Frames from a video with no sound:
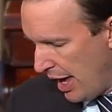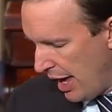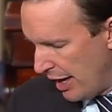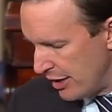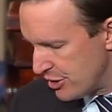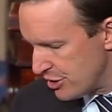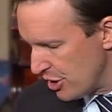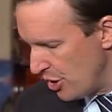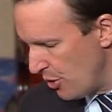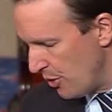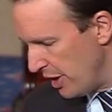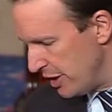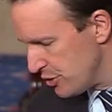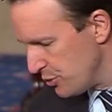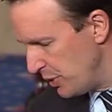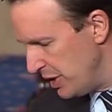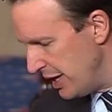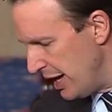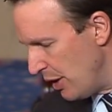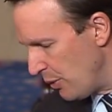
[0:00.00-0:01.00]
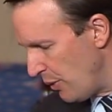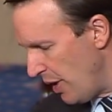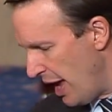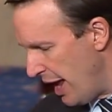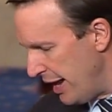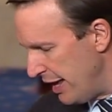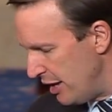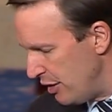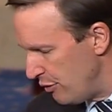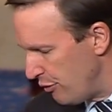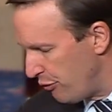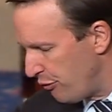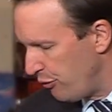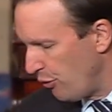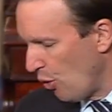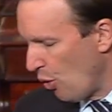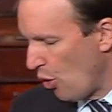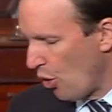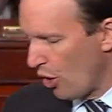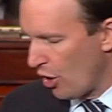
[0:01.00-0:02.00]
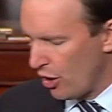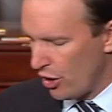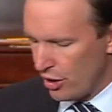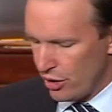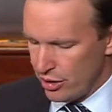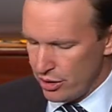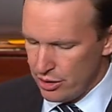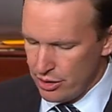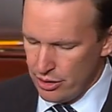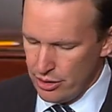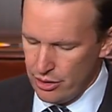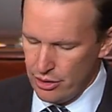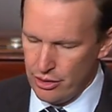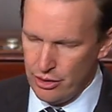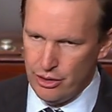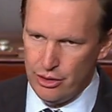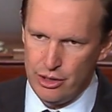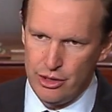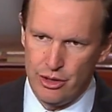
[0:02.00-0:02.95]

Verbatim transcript: And so, as we get ready for uh,